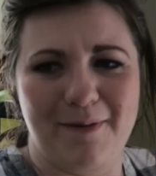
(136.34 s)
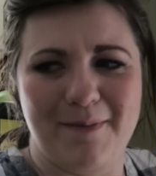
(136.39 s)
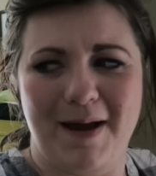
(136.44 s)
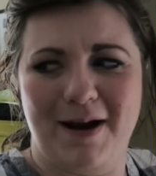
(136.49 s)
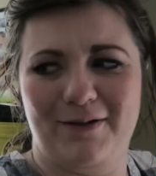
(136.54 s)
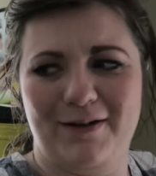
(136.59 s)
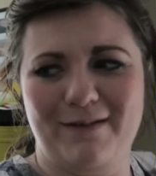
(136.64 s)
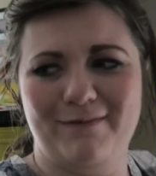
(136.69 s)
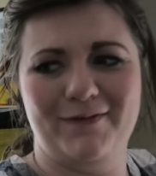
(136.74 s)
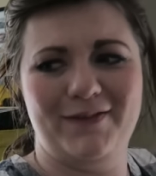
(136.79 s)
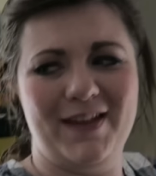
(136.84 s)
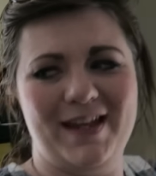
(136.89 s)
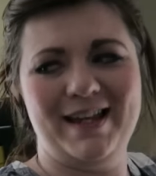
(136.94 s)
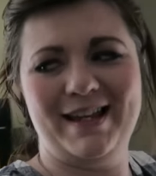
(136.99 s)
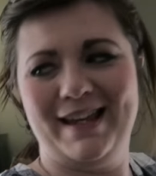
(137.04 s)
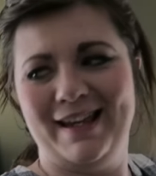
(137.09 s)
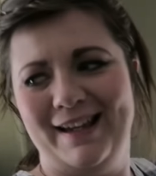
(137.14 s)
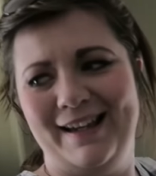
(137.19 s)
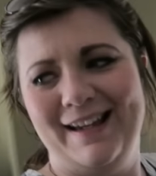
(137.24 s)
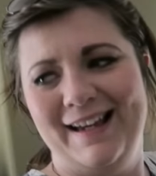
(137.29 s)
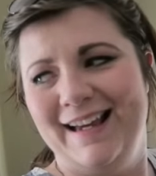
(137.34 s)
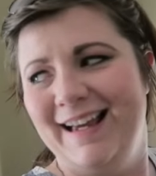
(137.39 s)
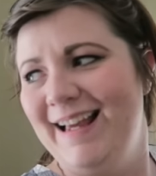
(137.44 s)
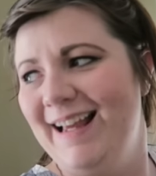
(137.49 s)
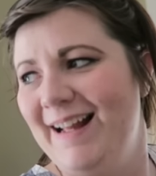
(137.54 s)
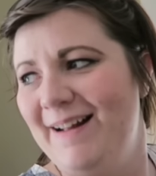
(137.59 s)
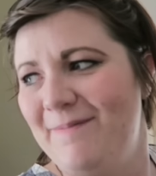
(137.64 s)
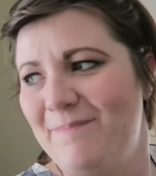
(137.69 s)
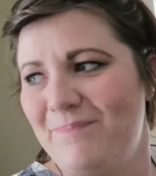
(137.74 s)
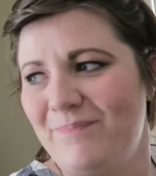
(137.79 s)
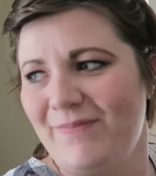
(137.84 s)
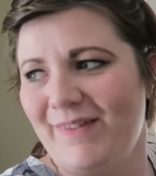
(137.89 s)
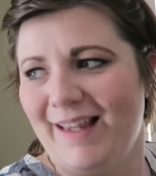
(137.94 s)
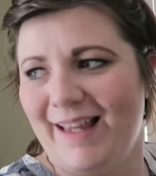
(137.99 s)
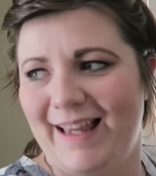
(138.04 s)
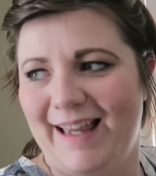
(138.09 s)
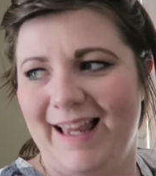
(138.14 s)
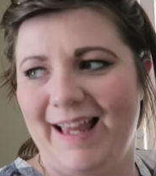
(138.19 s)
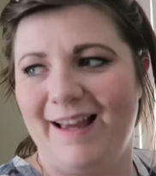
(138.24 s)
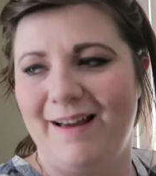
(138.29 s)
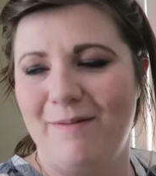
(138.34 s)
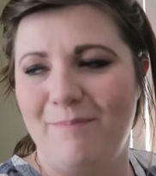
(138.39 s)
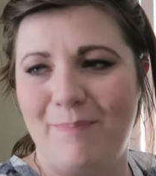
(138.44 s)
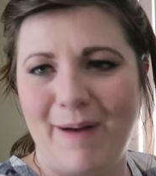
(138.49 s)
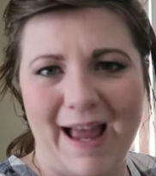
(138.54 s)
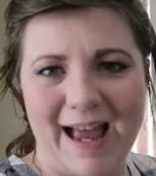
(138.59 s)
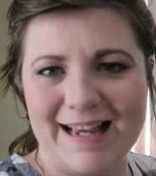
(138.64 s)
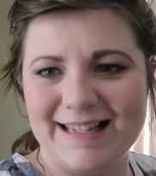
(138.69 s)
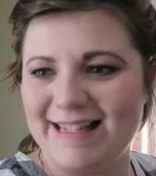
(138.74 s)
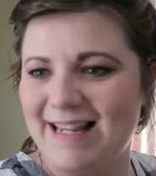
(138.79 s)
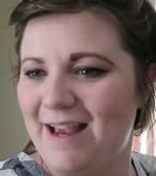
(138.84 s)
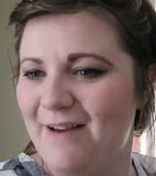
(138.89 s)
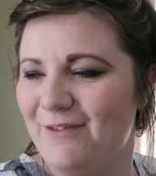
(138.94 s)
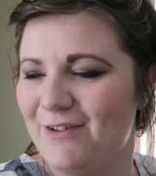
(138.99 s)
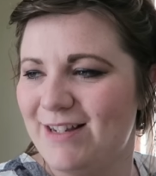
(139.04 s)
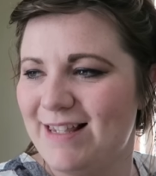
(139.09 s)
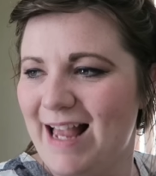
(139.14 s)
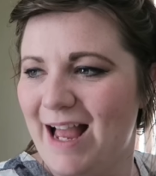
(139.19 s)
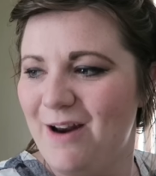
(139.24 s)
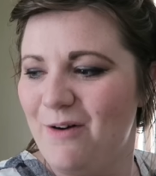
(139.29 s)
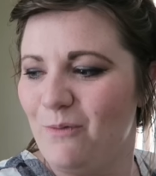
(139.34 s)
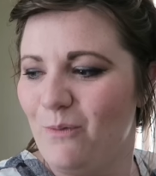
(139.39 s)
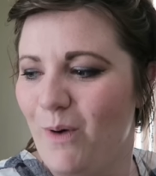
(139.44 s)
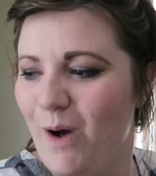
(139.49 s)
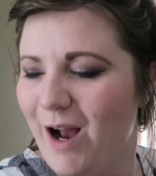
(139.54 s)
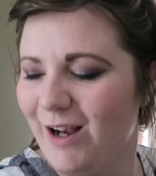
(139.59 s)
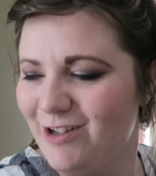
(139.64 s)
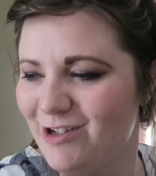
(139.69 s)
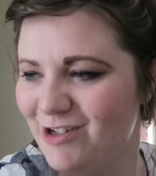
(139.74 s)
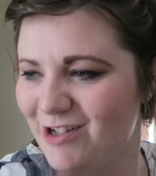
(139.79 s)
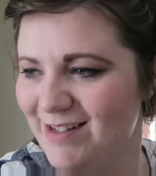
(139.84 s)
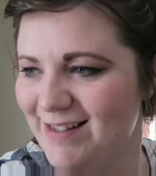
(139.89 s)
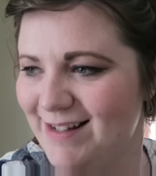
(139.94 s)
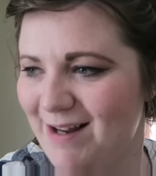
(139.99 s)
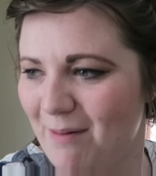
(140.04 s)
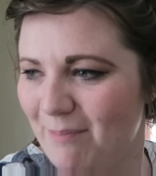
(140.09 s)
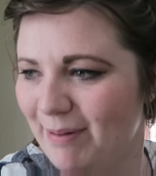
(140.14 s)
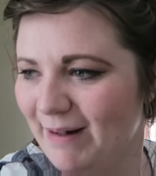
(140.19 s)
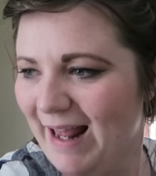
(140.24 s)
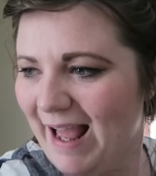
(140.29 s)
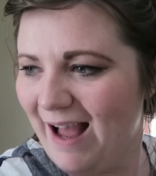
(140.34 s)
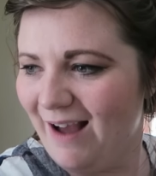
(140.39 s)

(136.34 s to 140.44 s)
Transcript: from. I don't even think. Well, because we dumped this out. But has he ever sat and watched us dump yeah. it